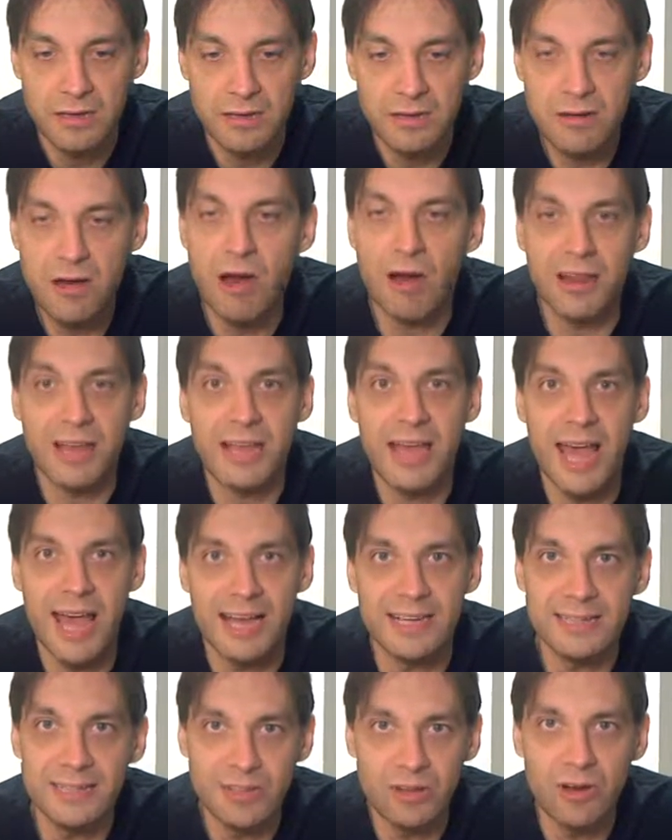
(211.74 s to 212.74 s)
Cutting
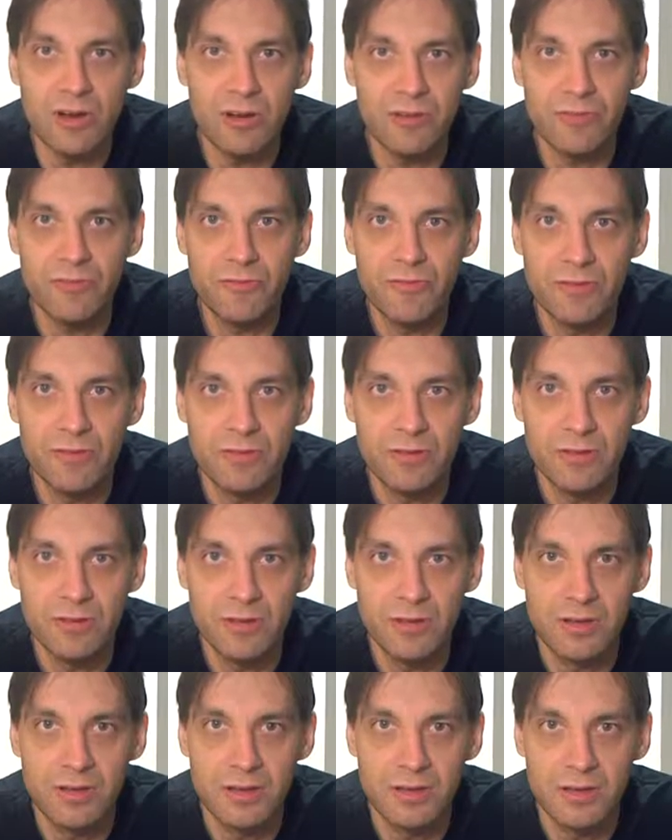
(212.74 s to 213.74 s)
heads off.
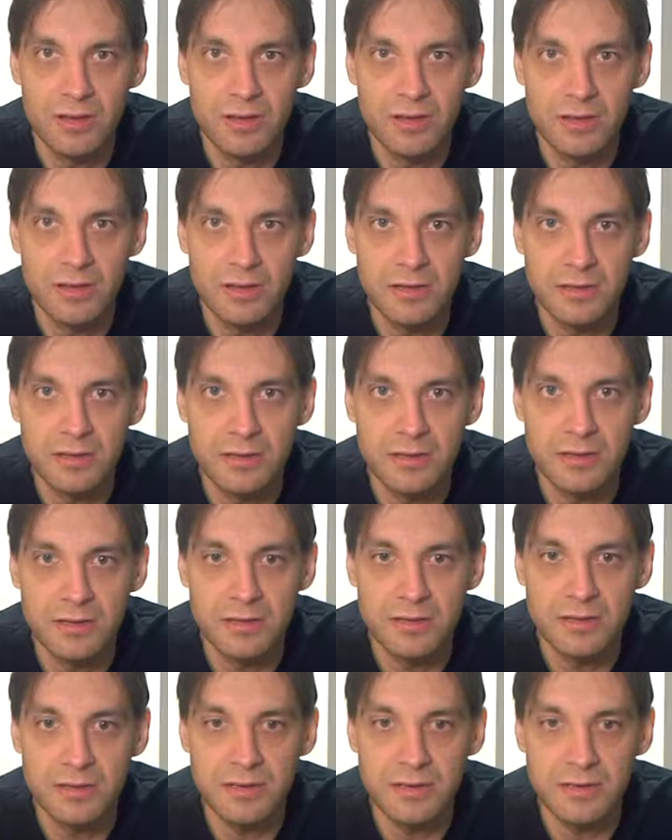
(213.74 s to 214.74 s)
Um.
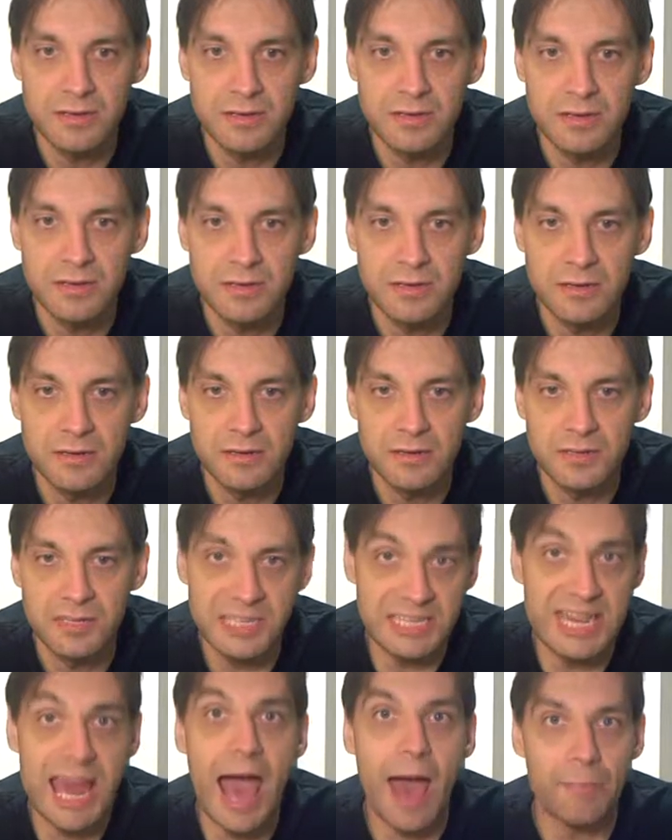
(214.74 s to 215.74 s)

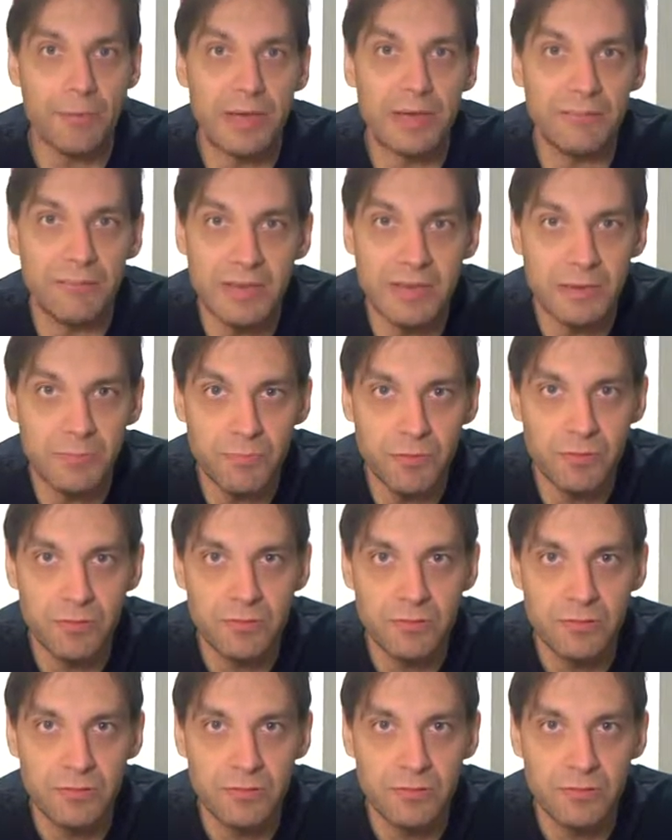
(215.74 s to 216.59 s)
Stabbing people. Yeah,